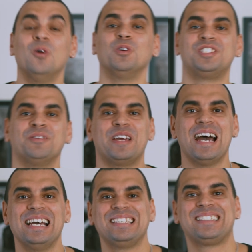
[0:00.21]
What's up
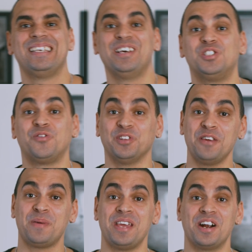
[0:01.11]
guys, it's
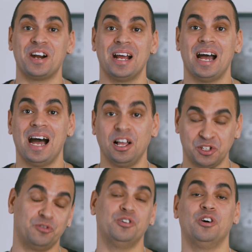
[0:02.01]
Philippe here,
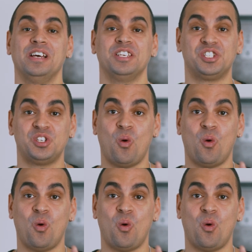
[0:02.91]
also known as